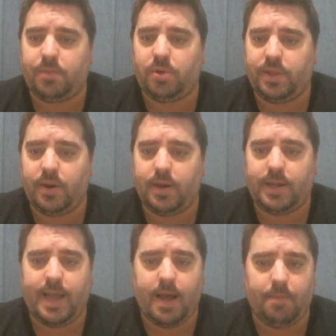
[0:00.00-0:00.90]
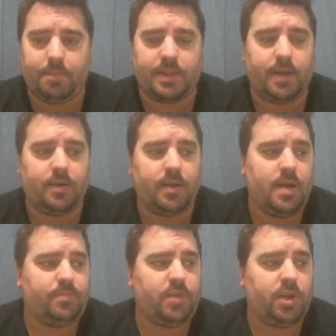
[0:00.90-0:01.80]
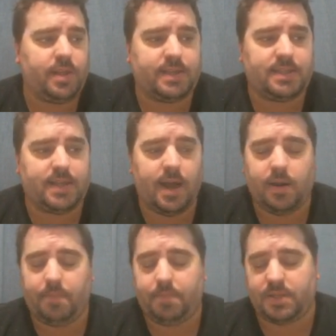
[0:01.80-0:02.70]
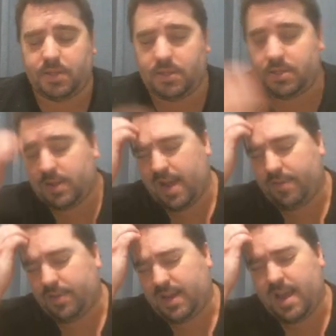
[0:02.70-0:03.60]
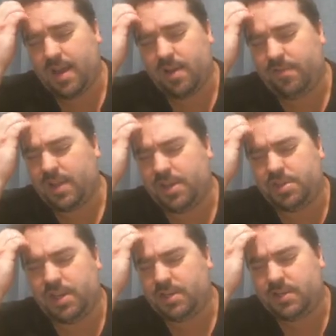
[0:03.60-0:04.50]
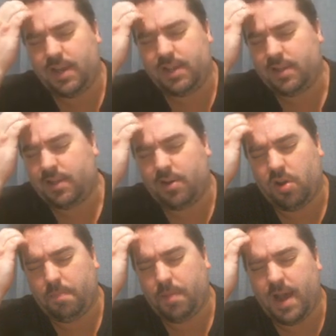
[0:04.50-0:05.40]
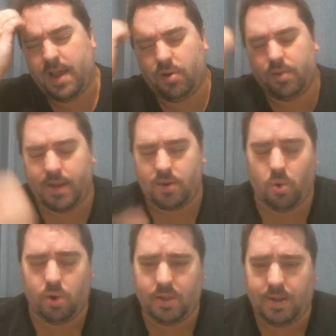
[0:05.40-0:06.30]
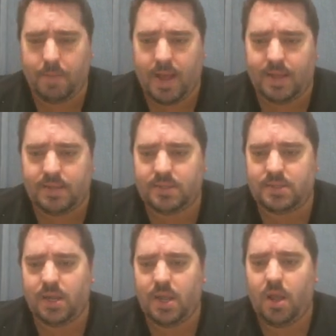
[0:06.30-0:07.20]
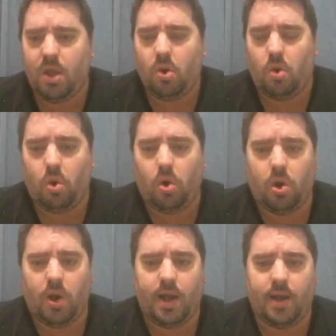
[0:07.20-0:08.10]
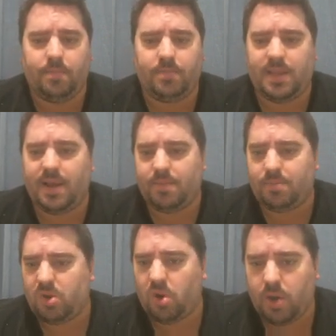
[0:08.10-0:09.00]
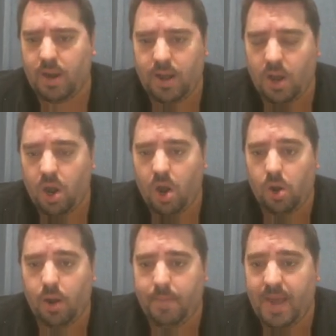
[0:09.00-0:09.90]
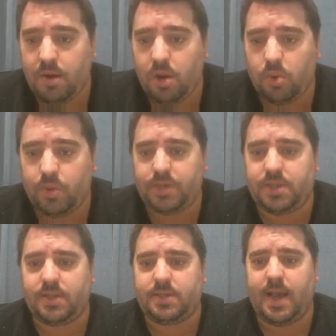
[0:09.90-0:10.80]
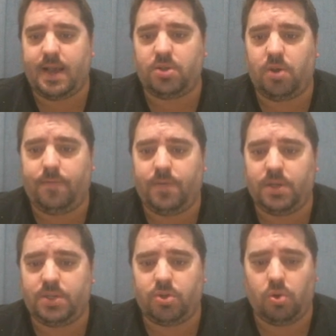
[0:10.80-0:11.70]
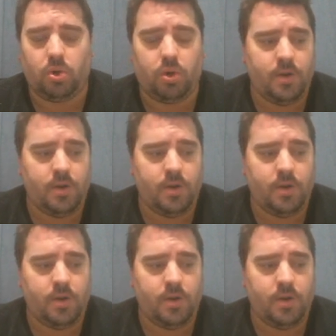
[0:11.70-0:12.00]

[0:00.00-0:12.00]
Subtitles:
in their account, but then, they started a business, so they haven't accounted for their GST that they've got to pay, or their quarterly BAS, or they've got a amount owing to the tax office, or